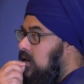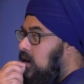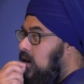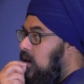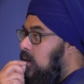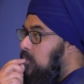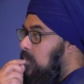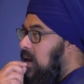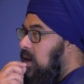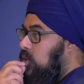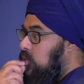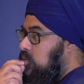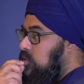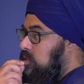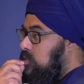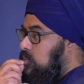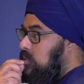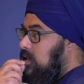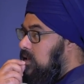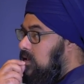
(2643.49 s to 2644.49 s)
Our mouth
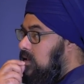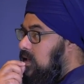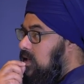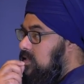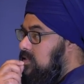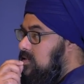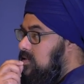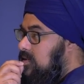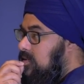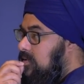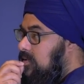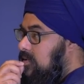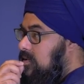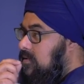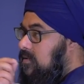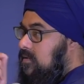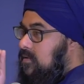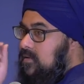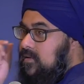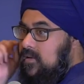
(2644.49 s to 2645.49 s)
was speaking, yes?
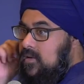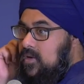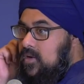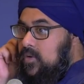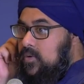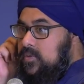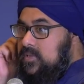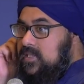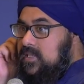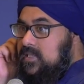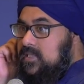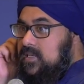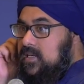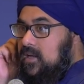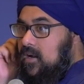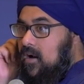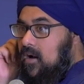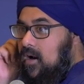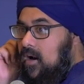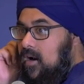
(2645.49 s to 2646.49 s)
Who was
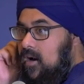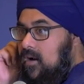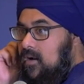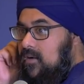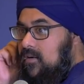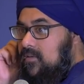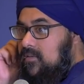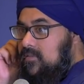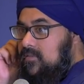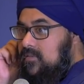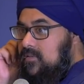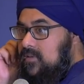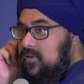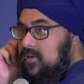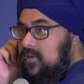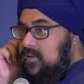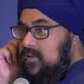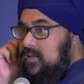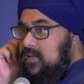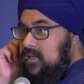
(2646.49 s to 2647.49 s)
listening? Our
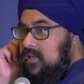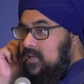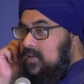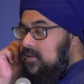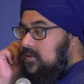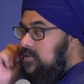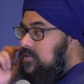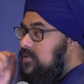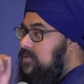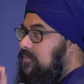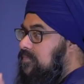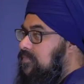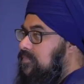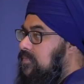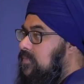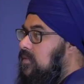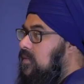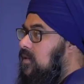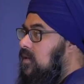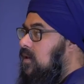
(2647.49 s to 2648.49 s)
ears.
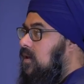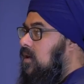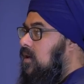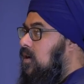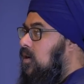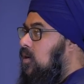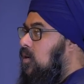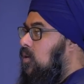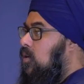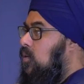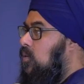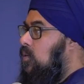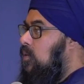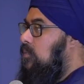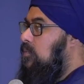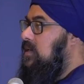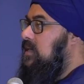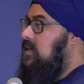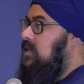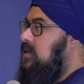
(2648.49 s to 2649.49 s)

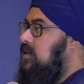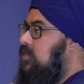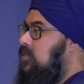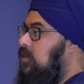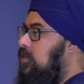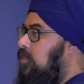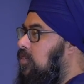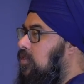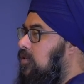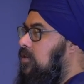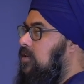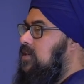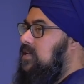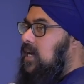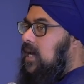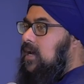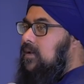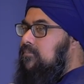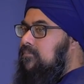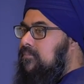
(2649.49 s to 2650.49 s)
When we did it the third
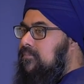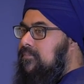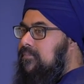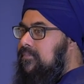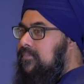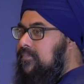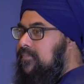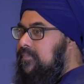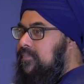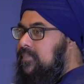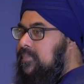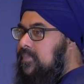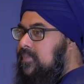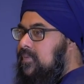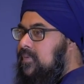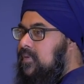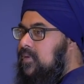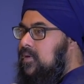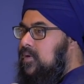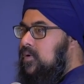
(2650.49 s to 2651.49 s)
time,
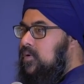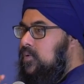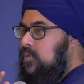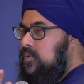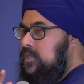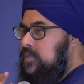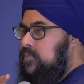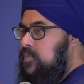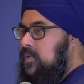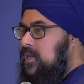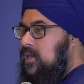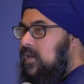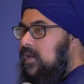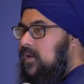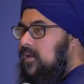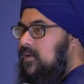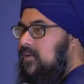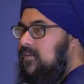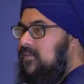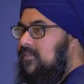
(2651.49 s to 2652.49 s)
who was
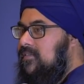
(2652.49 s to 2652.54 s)
speaking?